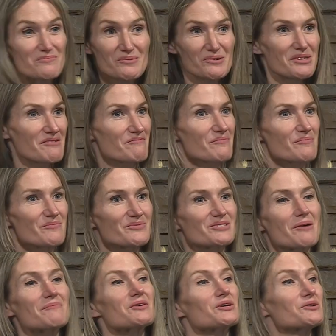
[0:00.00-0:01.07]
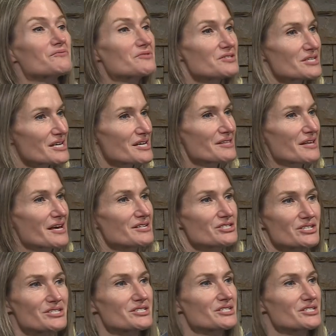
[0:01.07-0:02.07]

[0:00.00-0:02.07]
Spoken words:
both have something you've seen that just